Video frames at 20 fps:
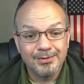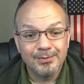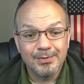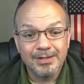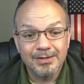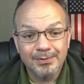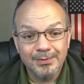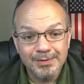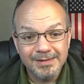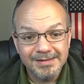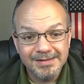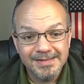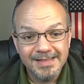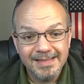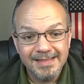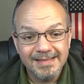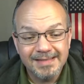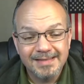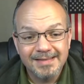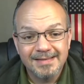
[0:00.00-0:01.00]
Wealth
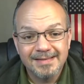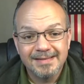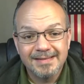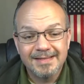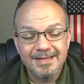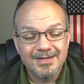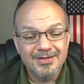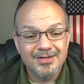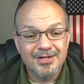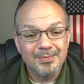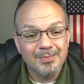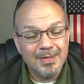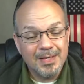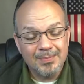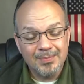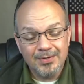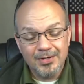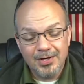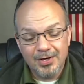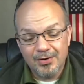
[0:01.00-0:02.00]
Wednesday. Some
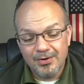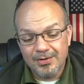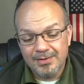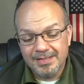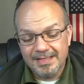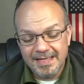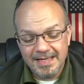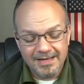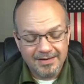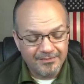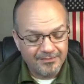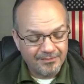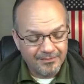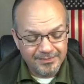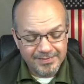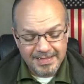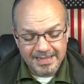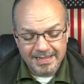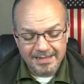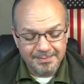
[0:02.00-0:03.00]
people go and take
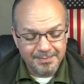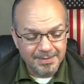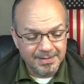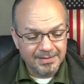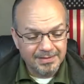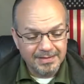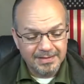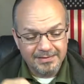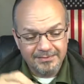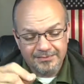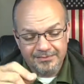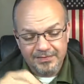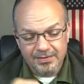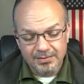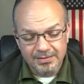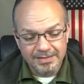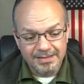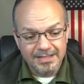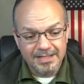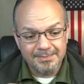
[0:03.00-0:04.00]
a bill and
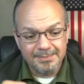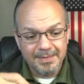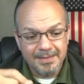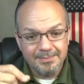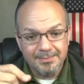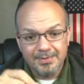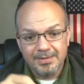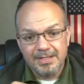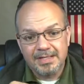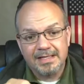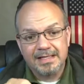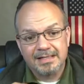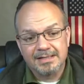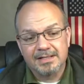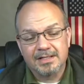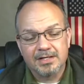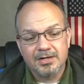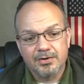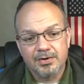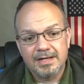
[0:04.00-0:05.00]
fold it up and put it in
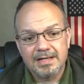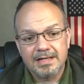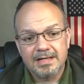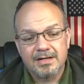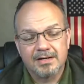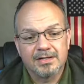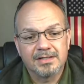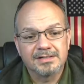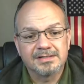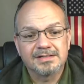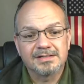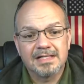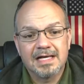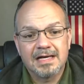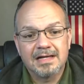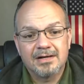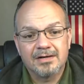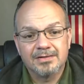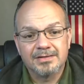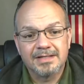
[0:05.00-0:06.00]
a credit card
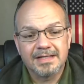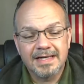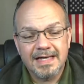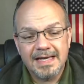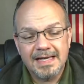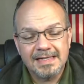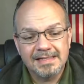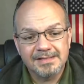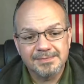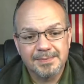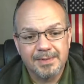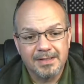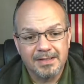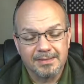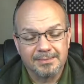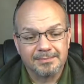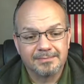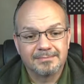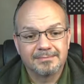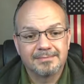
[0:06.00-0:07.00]
slot on the gas
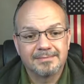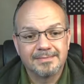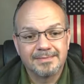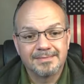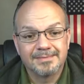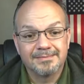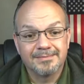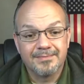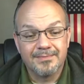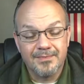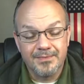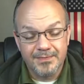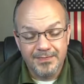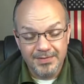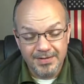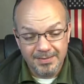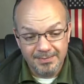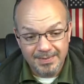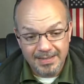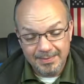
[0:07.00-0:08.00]
pump.
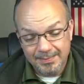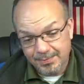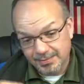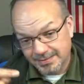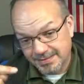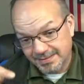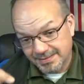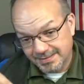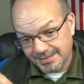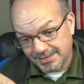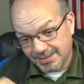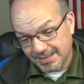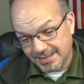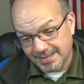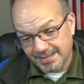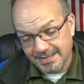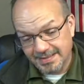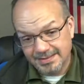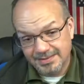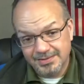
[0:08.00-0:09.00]
Some people tuck
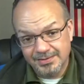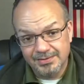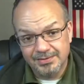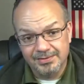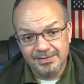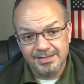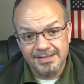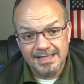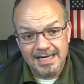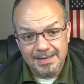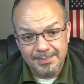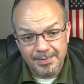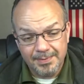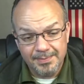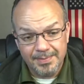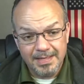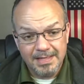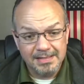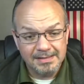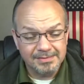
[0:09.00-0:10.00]
it into the diaper
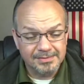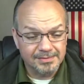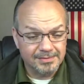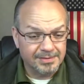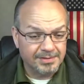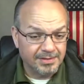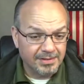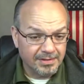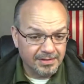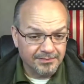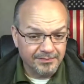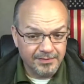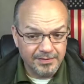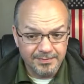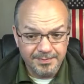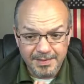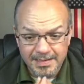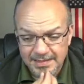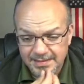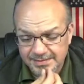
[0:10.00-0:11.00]
box or the dog
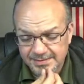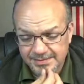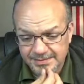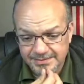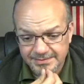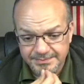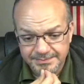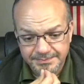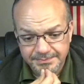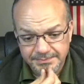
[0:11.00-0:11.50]
food box or